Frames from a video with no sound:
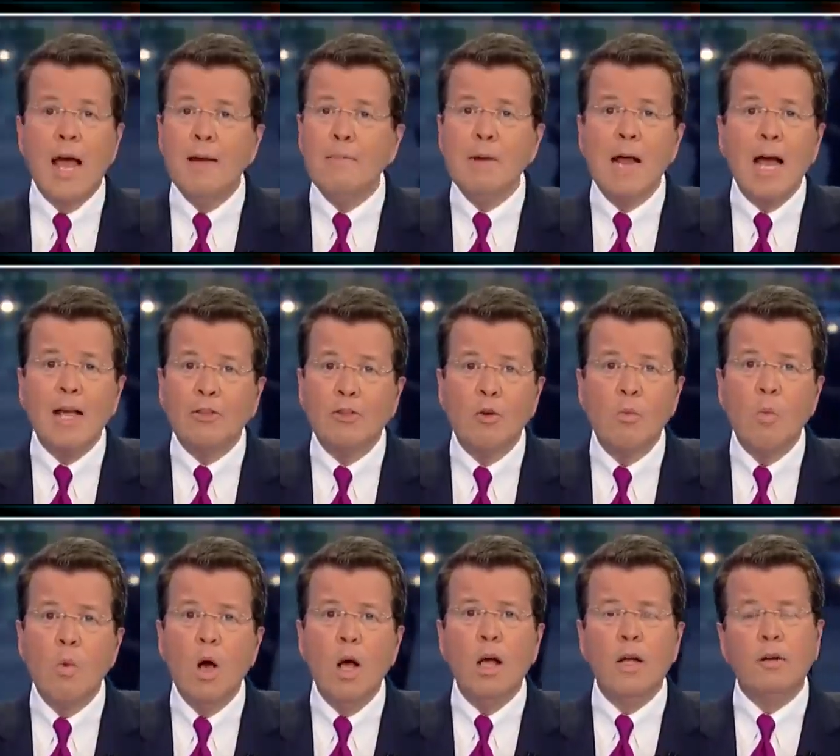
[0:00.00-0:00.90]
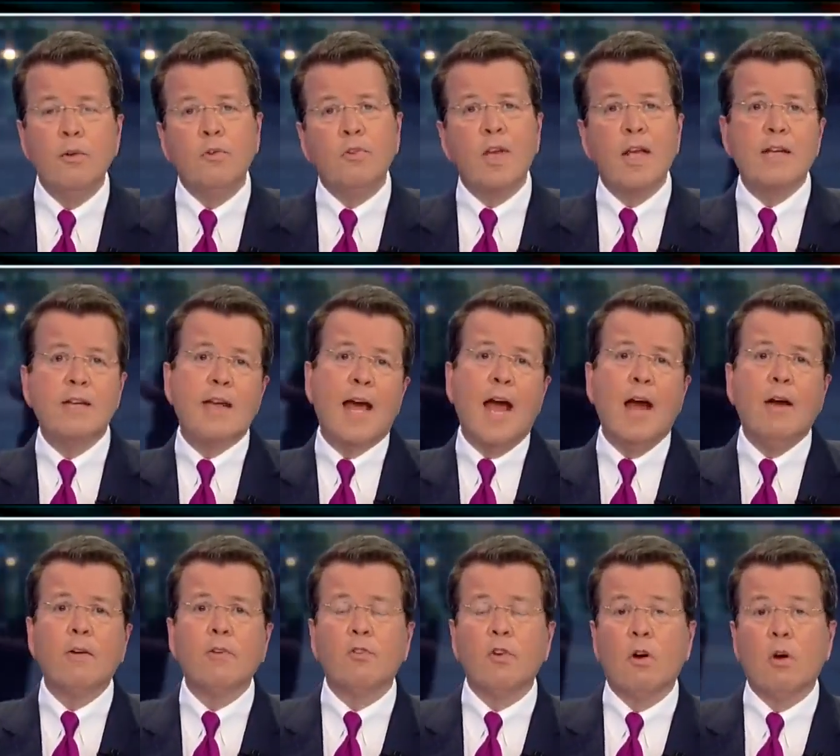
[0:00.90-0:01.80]
I'm not the one who said
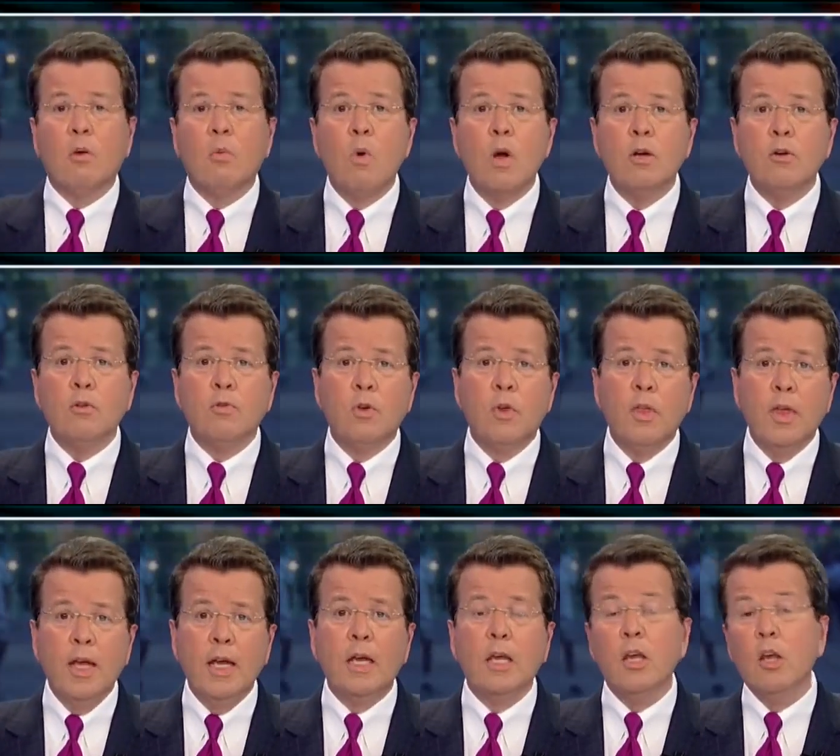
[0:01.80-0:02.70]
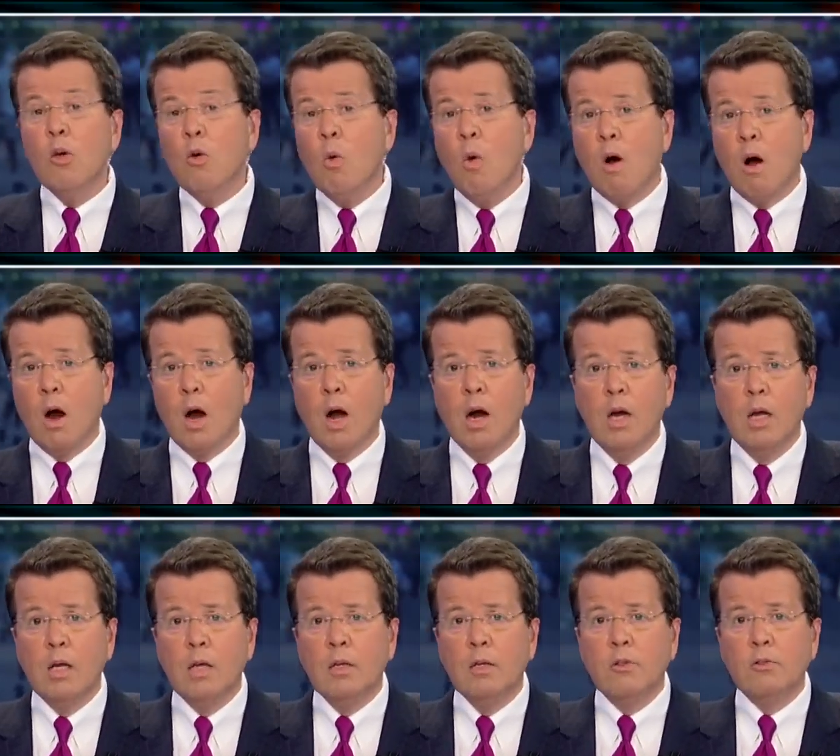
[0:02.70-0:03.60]
tariffs are a wonderful thing. You are.
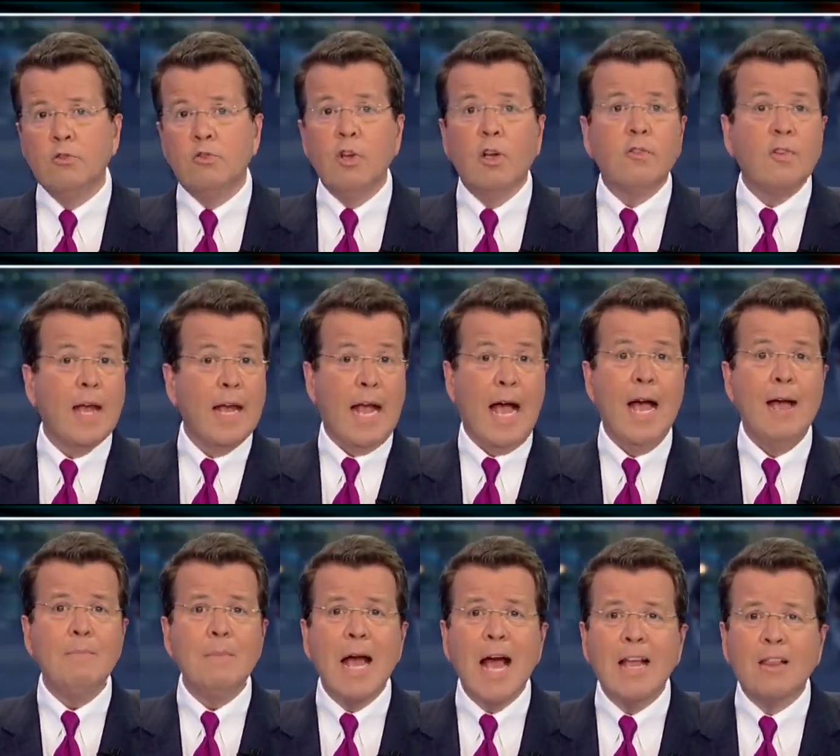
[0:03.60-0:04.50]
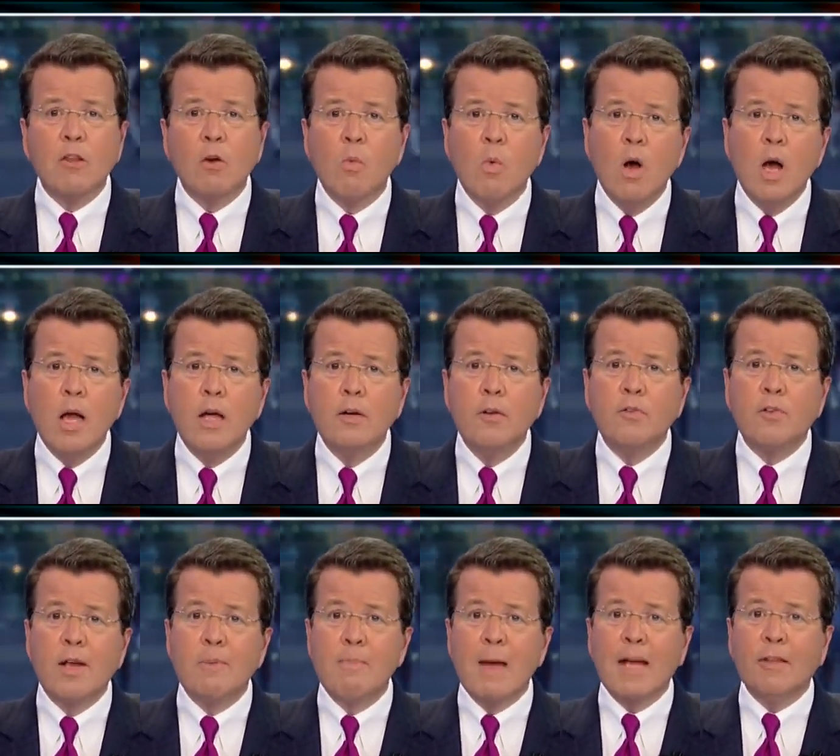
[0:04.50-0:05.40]
Just like I'm not the one who
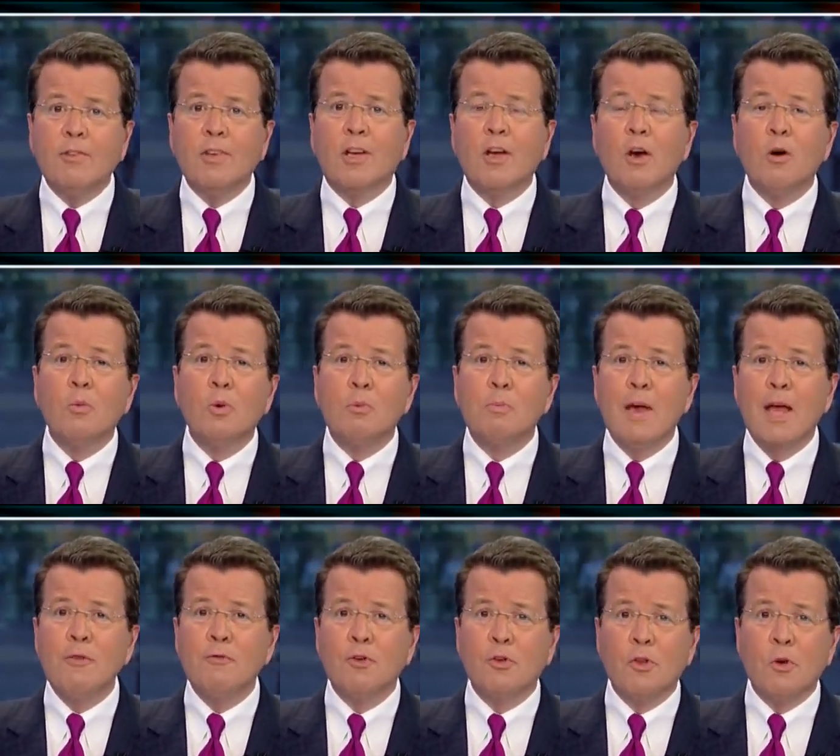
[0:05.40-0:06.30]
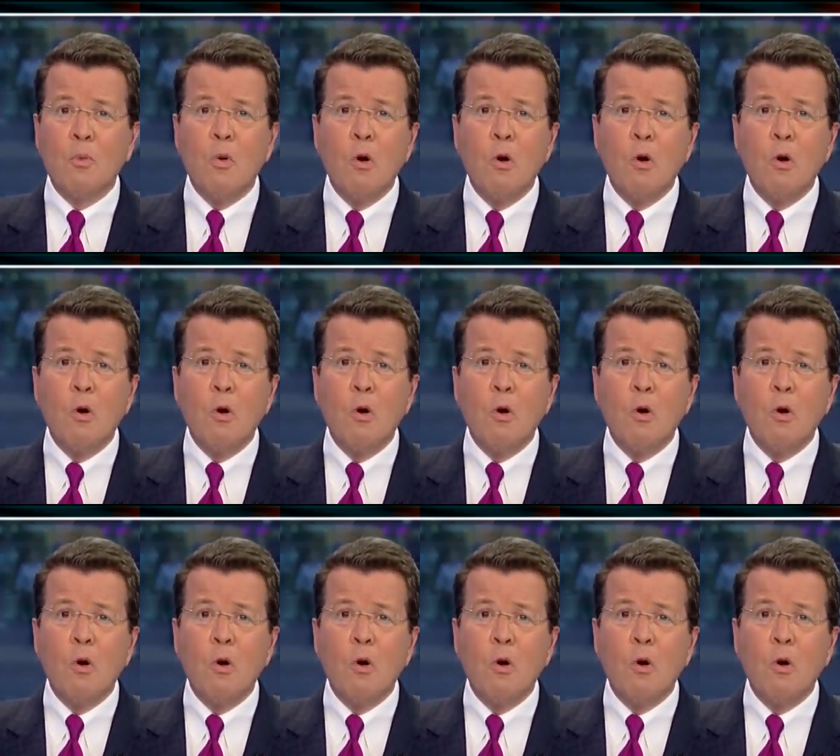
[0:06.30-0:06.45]
said Mexico would pay for the